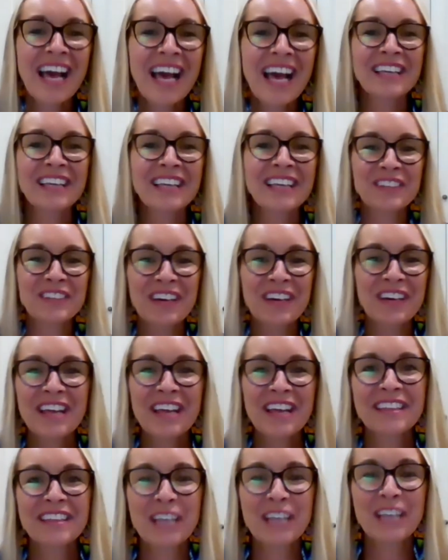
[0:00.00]
And,
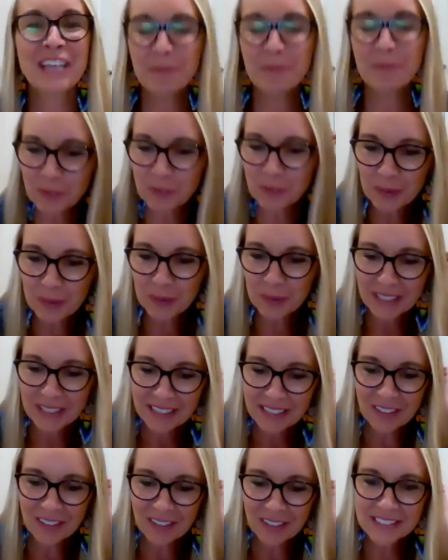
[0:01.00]
the day before
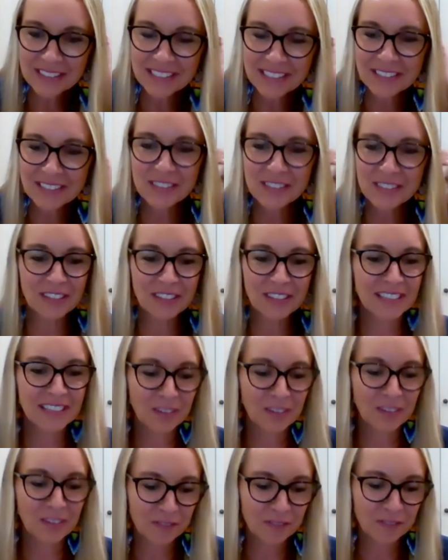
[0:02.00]
lockdown started, I
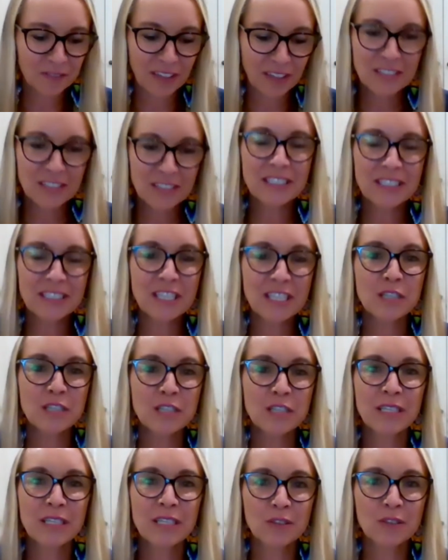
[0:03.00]
got a friend to
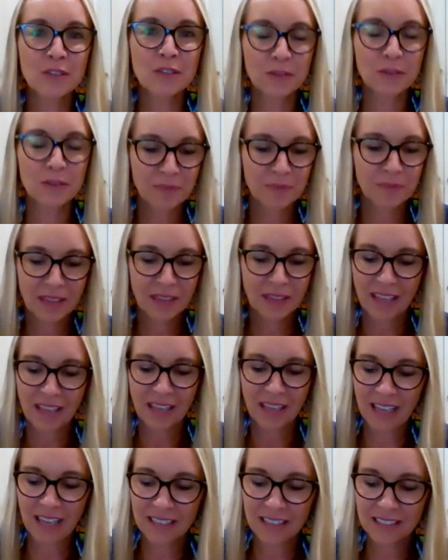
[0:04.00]
teach me Zoom,
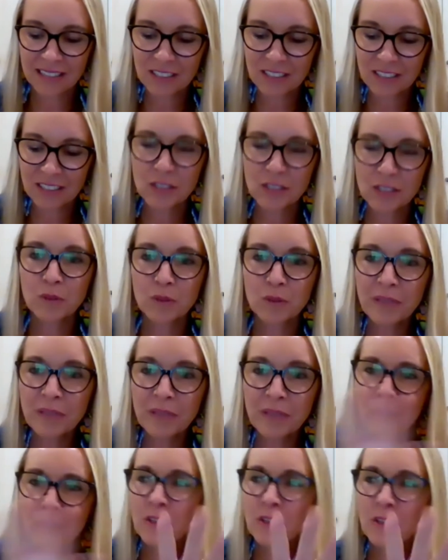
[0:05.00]
and she taught
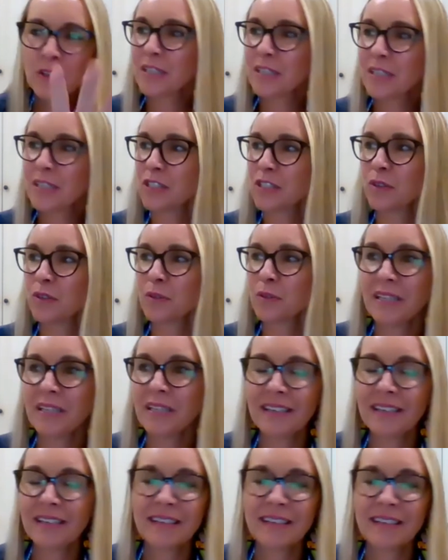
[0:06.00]
me Loom, and she taught
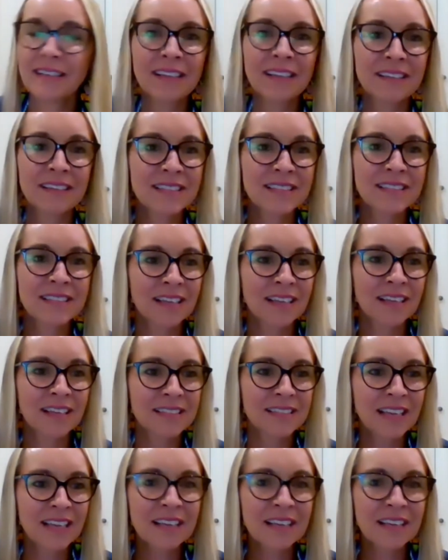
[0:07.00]
me a
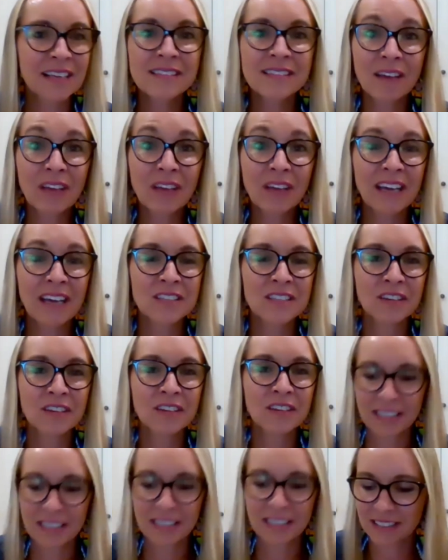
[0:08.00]
sales navigator
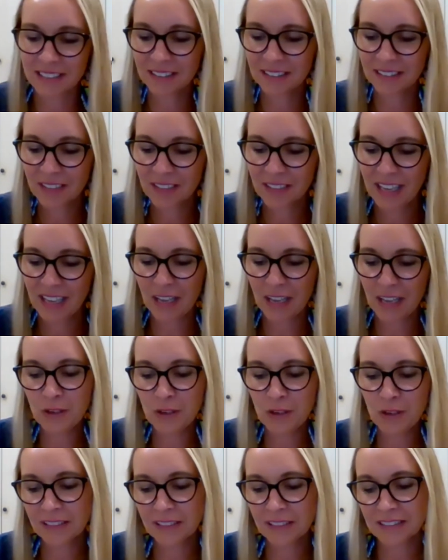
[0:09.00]
on LinkedIn.
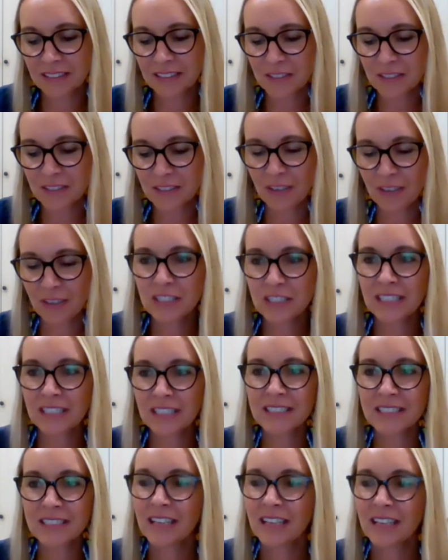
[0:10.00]
And her little strategy
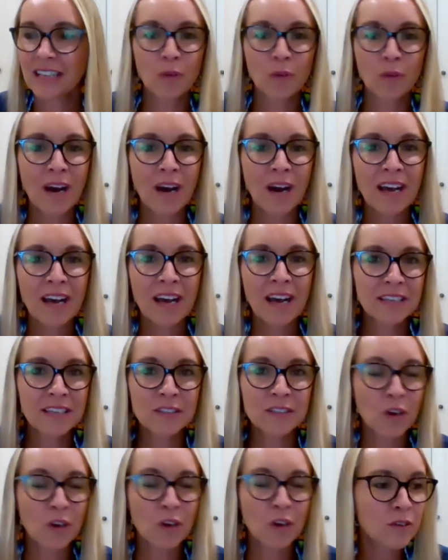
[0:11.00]
is, why
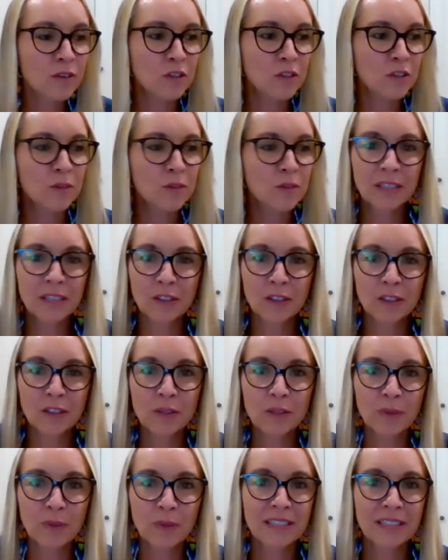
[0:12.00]
there's no doom and
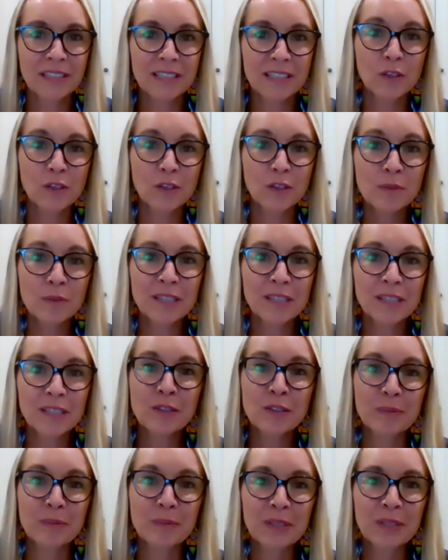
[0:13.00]
gloom when there's Loom and
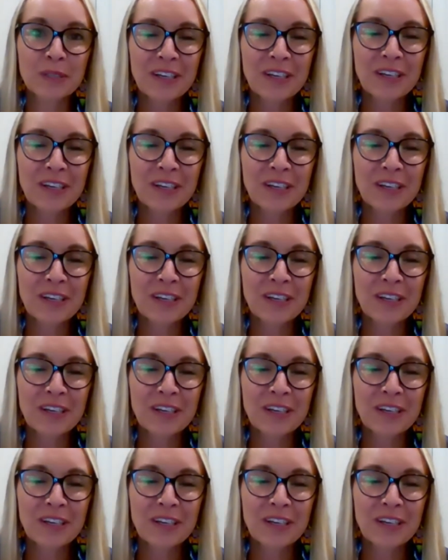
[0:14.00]
Zoom,